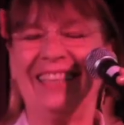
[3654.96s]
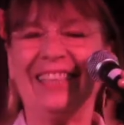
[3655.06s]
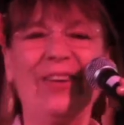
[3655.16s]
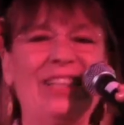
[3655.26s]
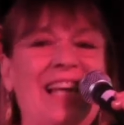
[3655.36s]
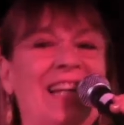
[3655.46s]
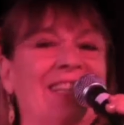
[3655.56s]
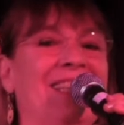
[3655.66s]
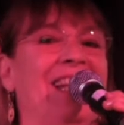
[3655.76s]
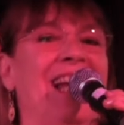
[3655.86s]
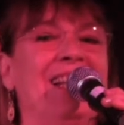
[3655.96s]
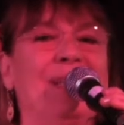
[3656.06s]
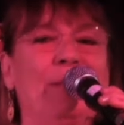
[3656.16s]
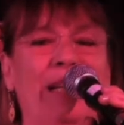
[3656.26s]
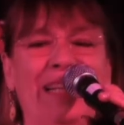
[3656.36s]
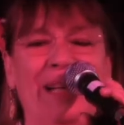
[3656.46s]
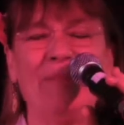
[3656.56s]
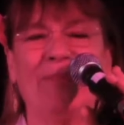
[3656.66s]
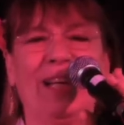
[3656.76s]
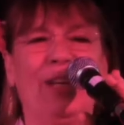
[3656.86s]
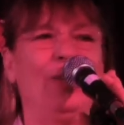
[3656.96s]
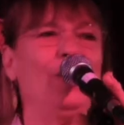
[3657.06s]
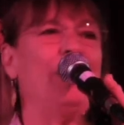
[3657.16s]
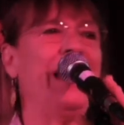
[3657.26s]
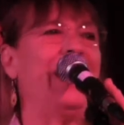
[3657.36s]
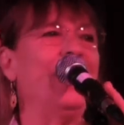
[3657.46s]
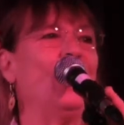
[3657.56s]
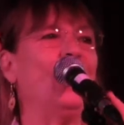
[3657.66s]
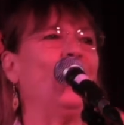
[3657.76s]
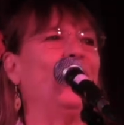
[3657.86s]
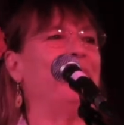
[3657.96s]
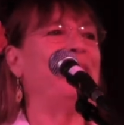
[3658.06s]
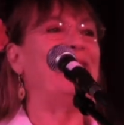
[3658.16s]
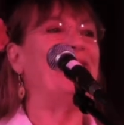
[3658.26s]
So our second to last speaker, you may all be